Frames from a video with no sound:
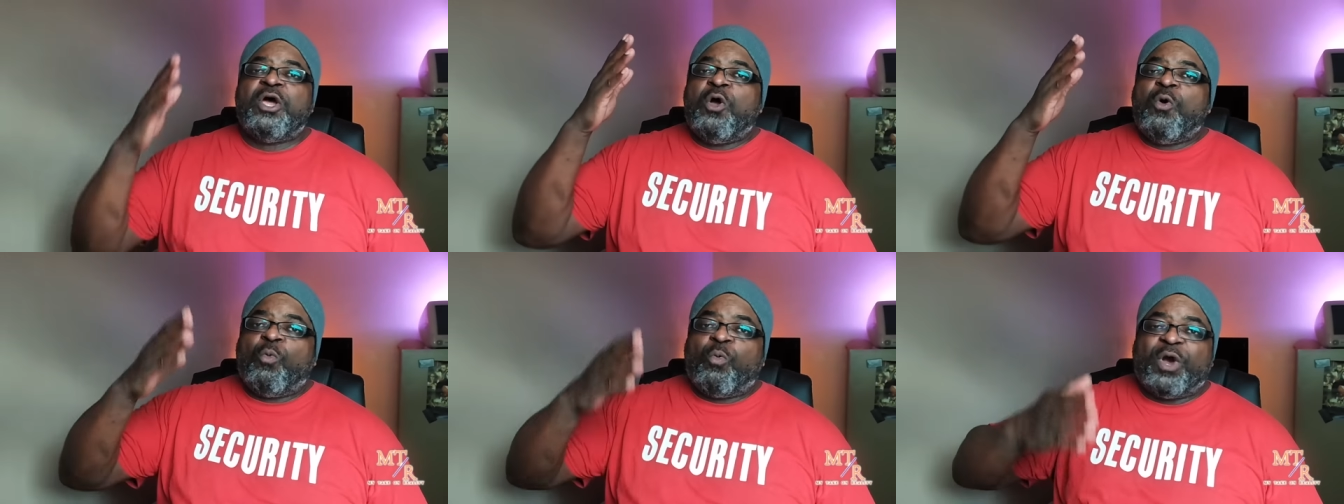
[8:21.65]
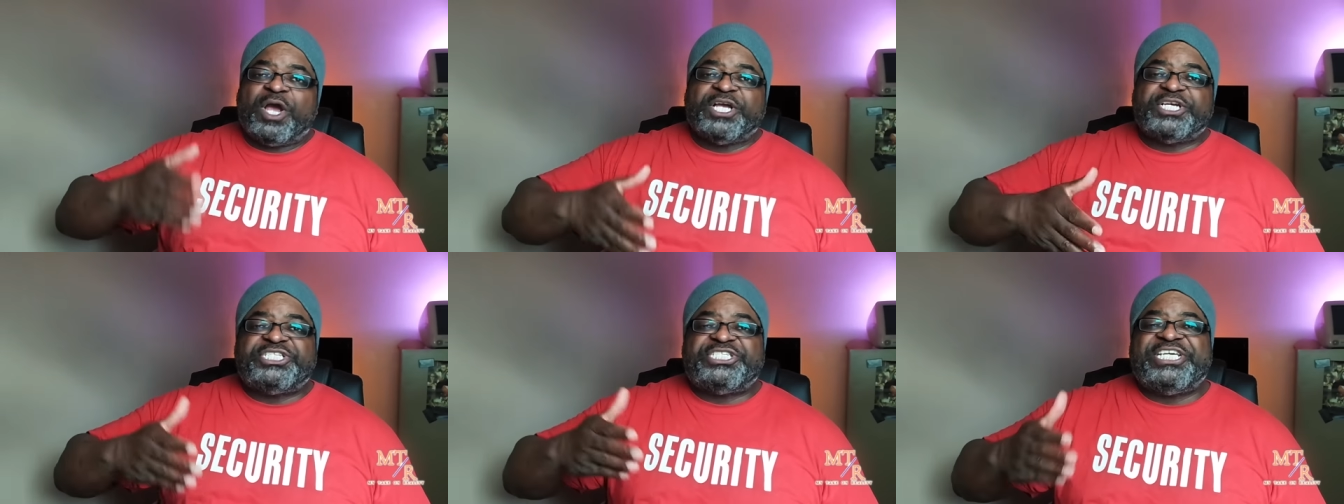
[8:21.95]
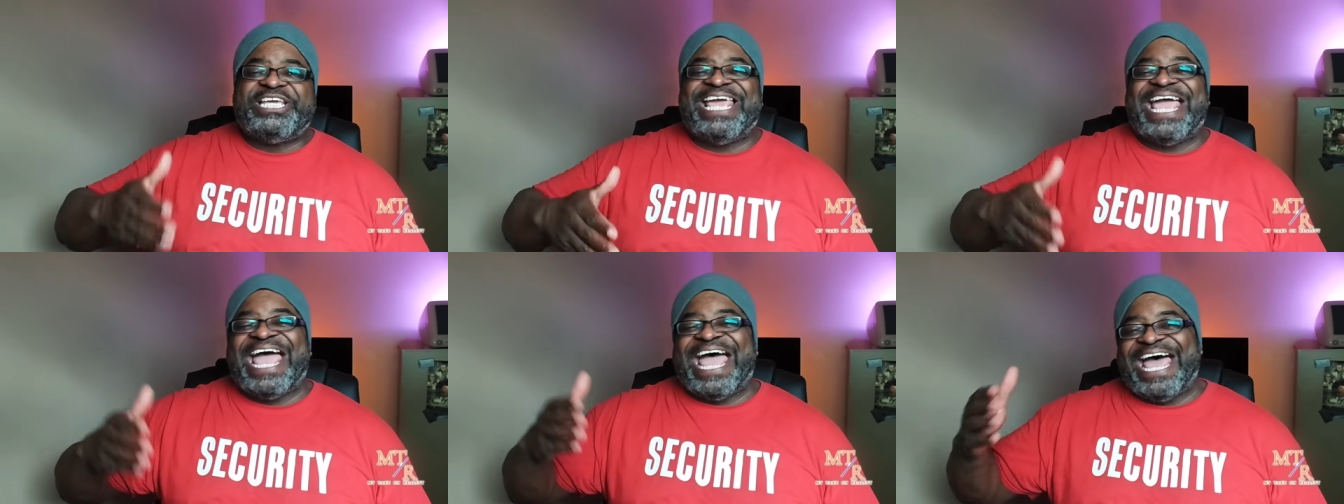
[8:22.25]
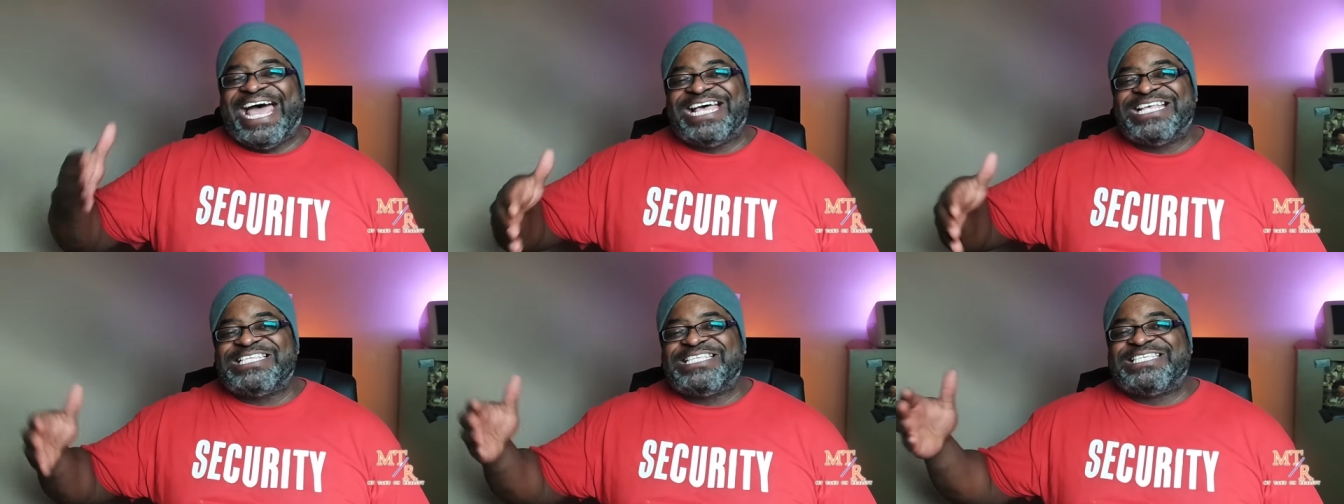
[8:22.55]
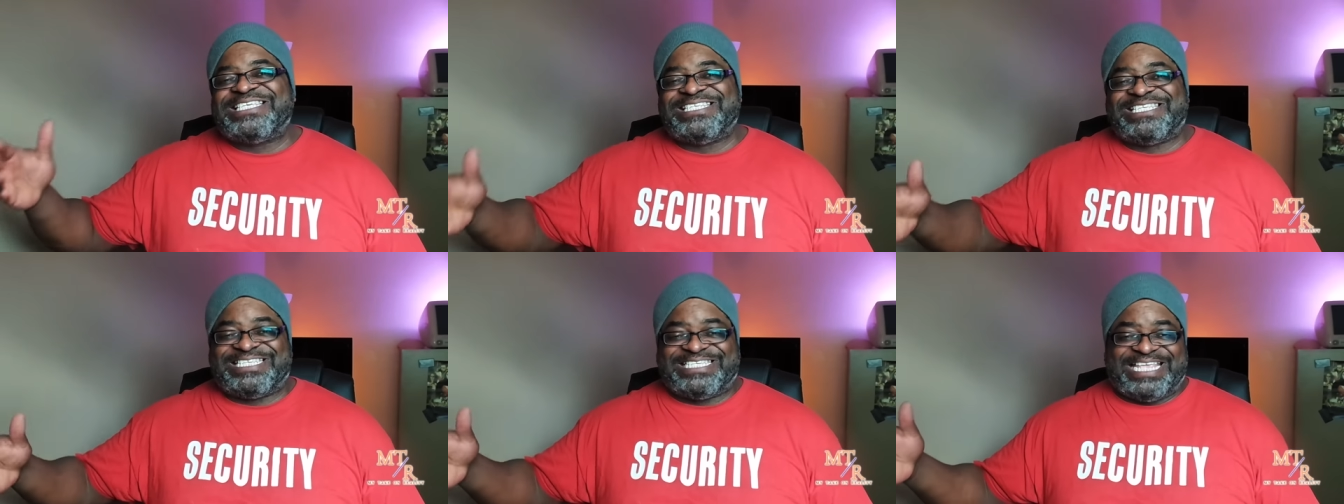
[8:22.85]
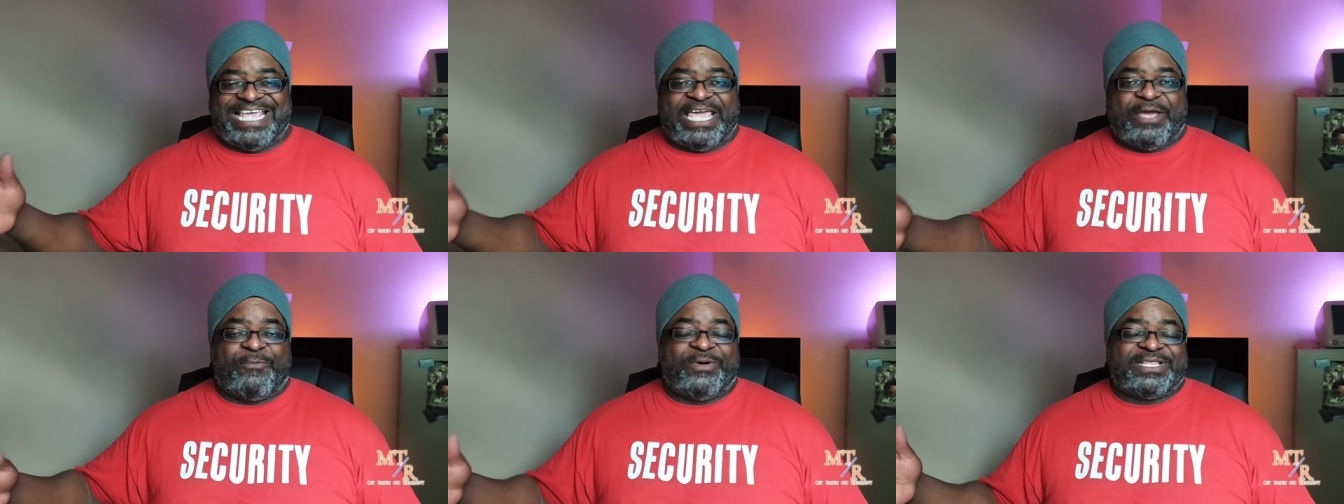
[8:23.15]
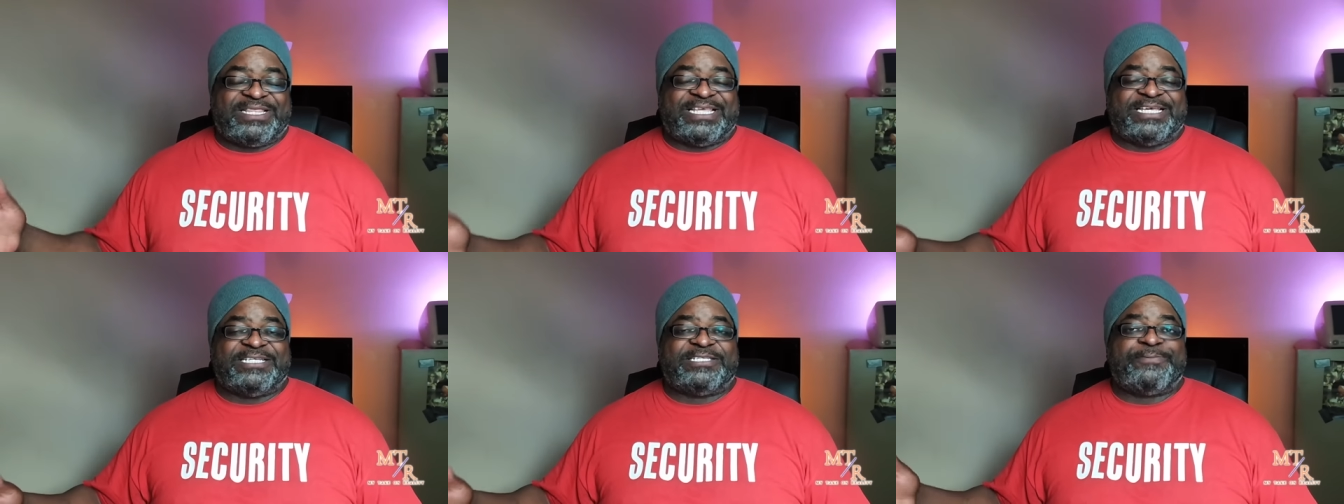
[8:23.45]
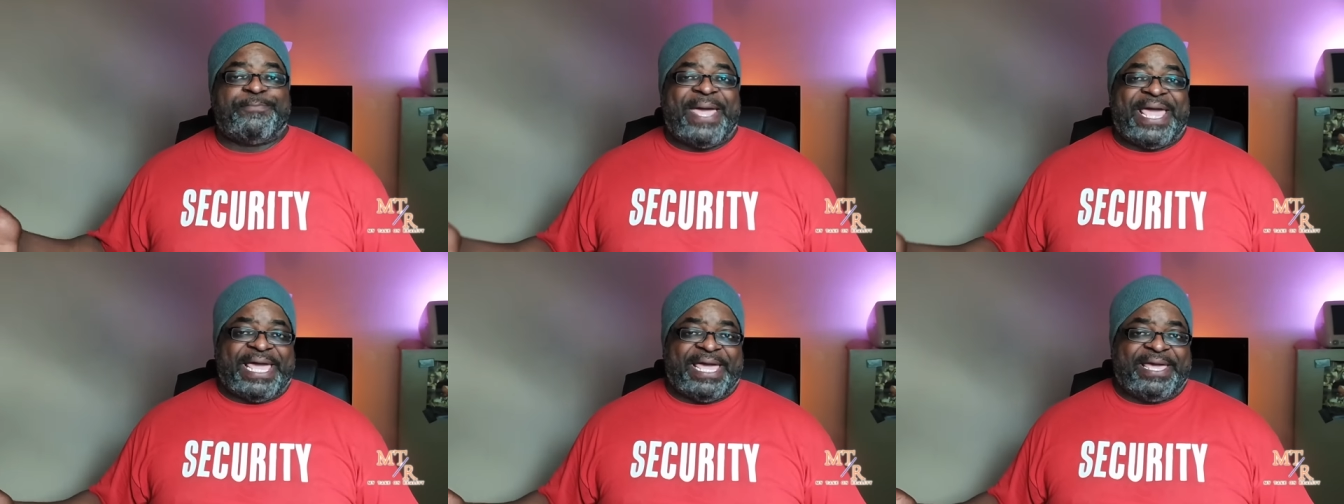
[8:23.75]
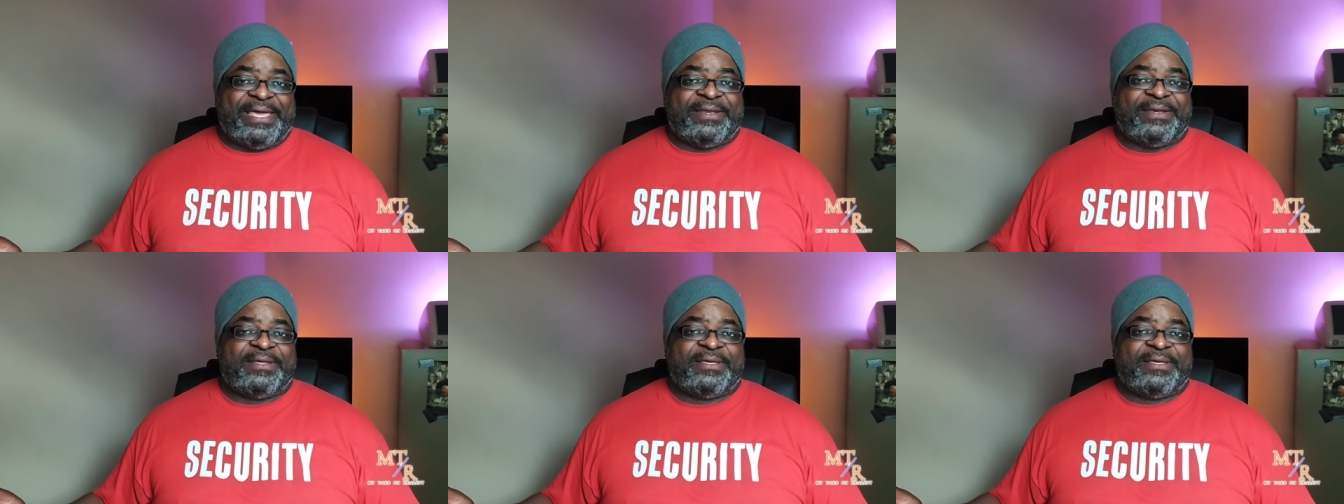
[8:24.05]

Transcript: where she has to stay with this man.